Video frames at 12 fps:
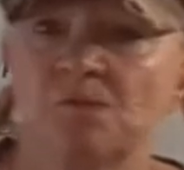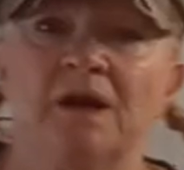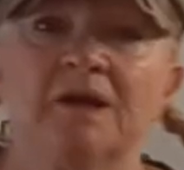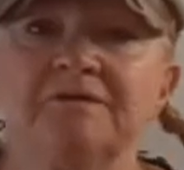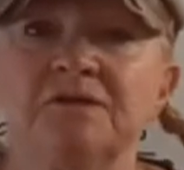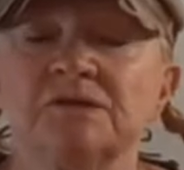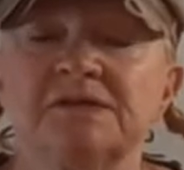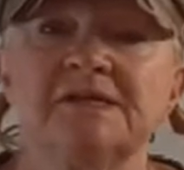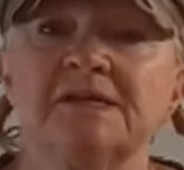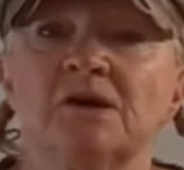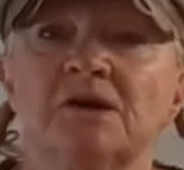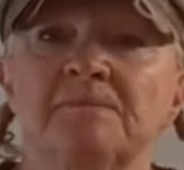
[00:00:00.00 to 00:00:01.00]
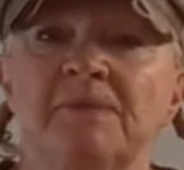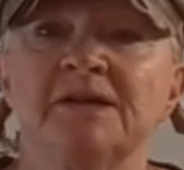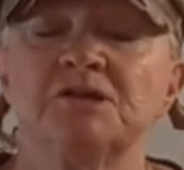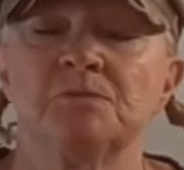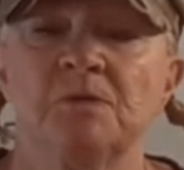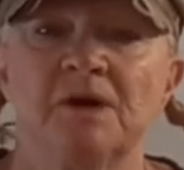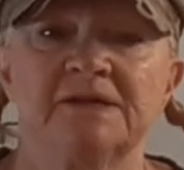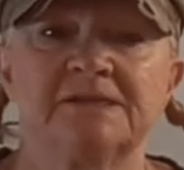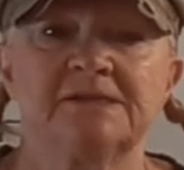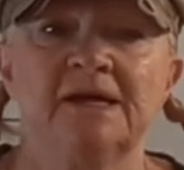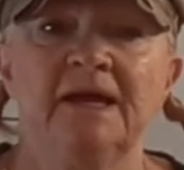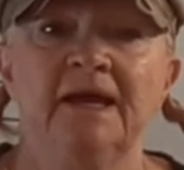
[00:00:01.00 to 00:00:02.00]
well. If you're sitting on a bench
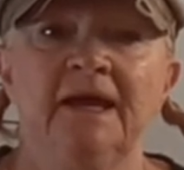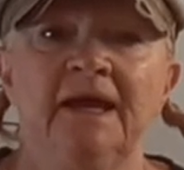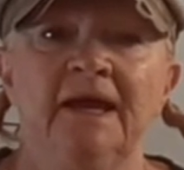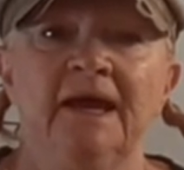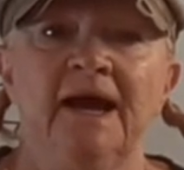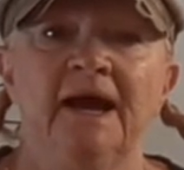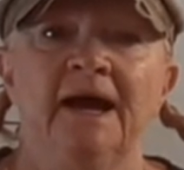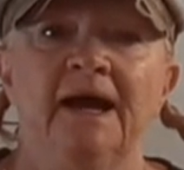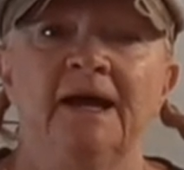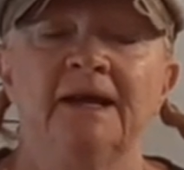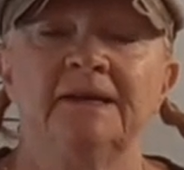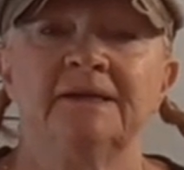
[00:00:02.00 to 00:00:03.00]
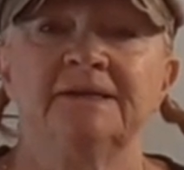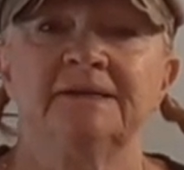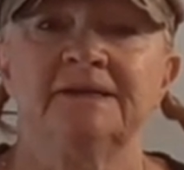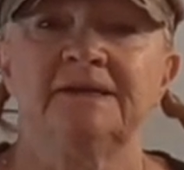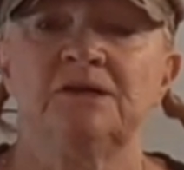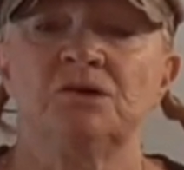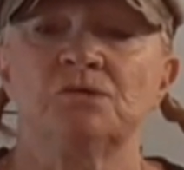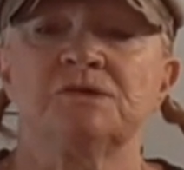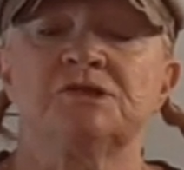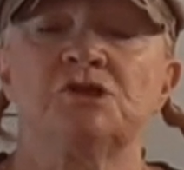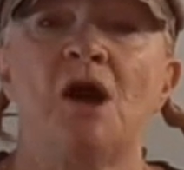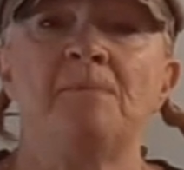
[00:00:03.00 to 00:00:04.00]
press, uh, you know,
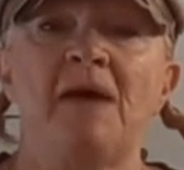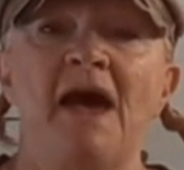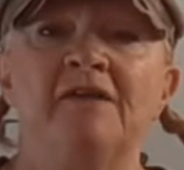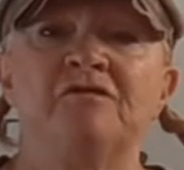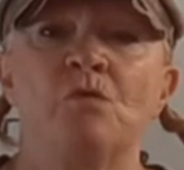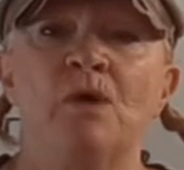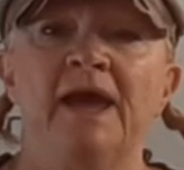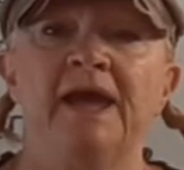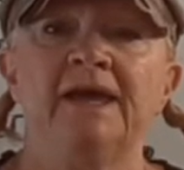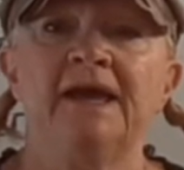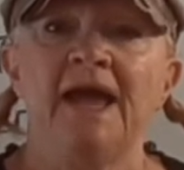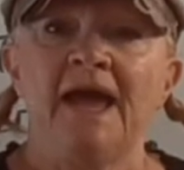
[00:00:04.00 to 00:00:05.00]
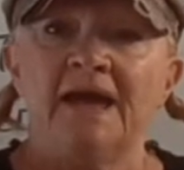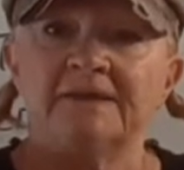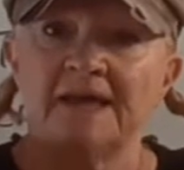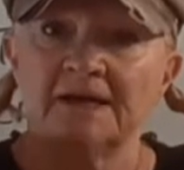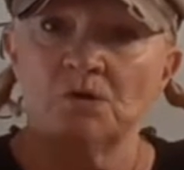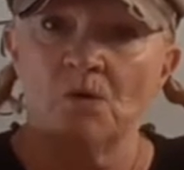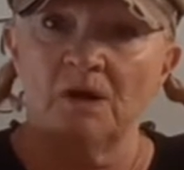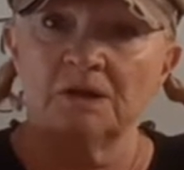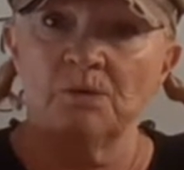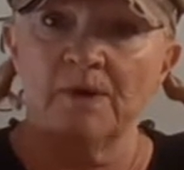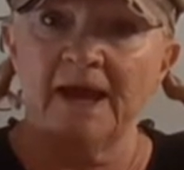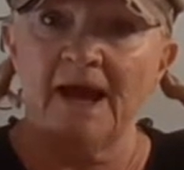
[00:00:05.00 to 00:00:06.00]
stop halfway and then go all the
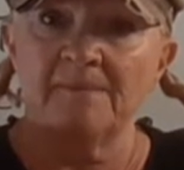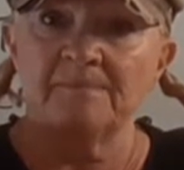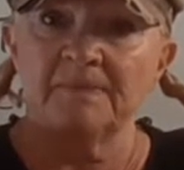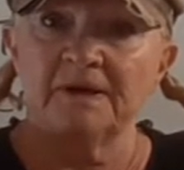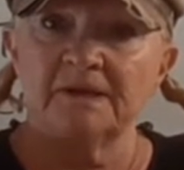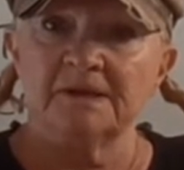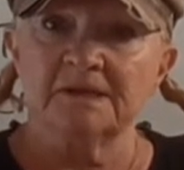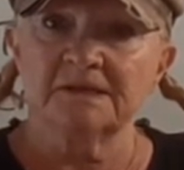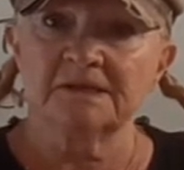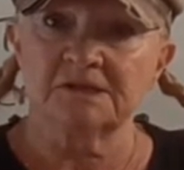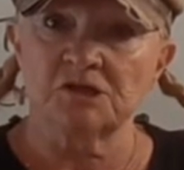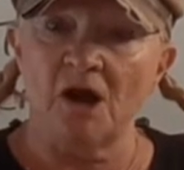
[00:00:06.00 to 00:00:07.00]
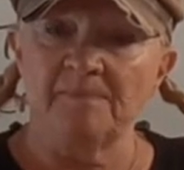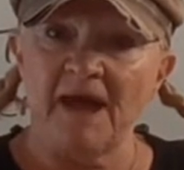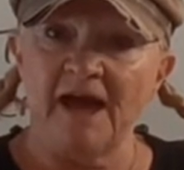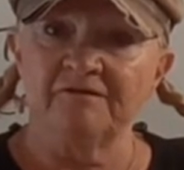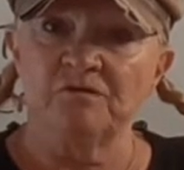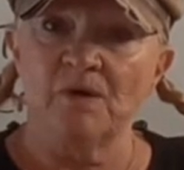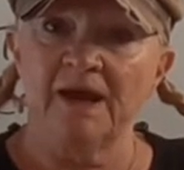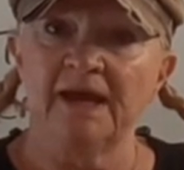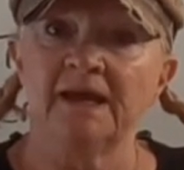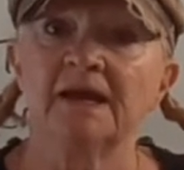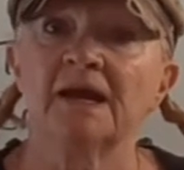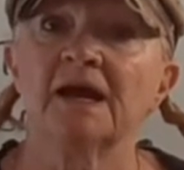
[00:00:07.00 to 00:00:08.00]
way up, stop
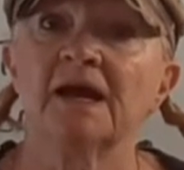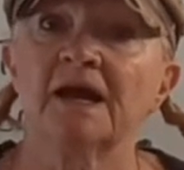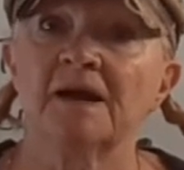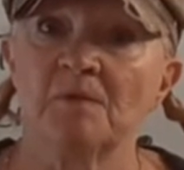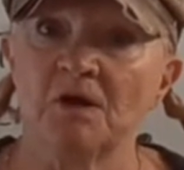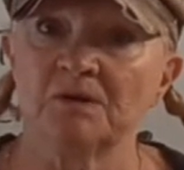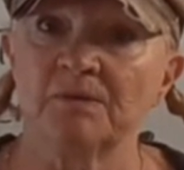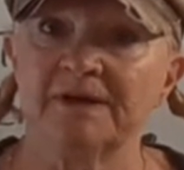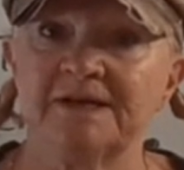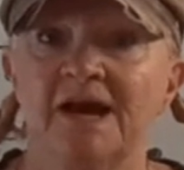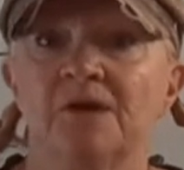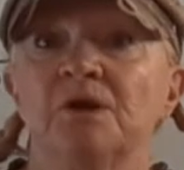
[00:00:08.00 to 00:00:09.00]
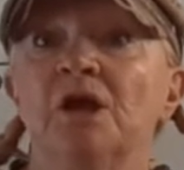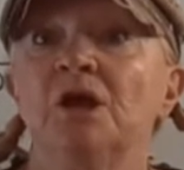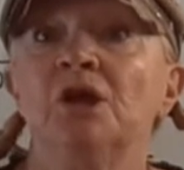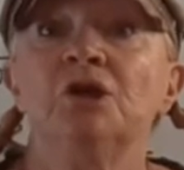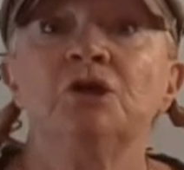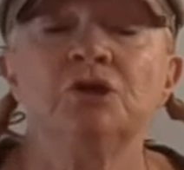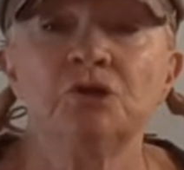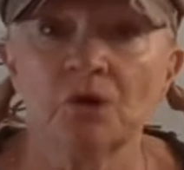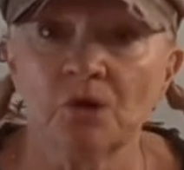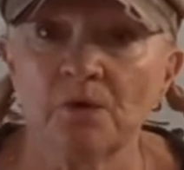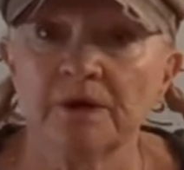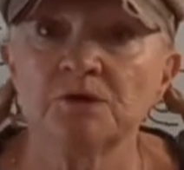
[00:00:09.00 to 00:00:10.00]
halfway, come all the way down.
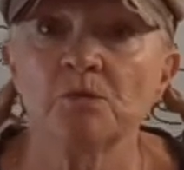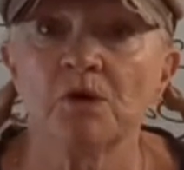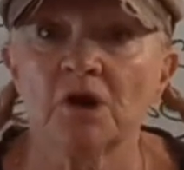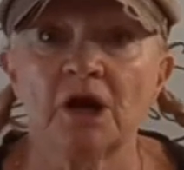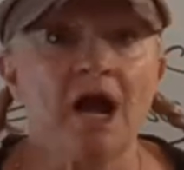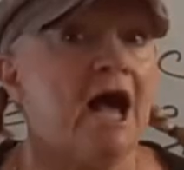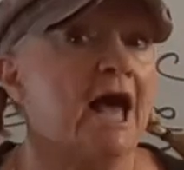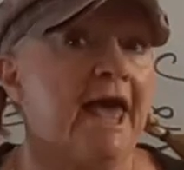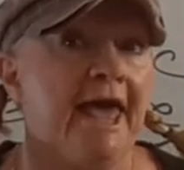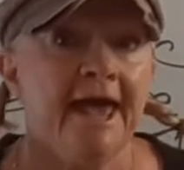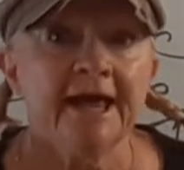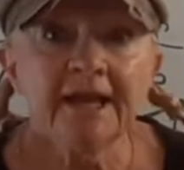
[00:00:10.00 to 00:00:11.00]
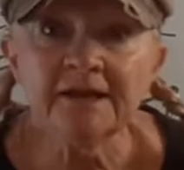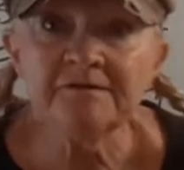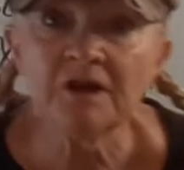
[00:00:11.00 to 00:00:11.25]
You're going to work a hell of a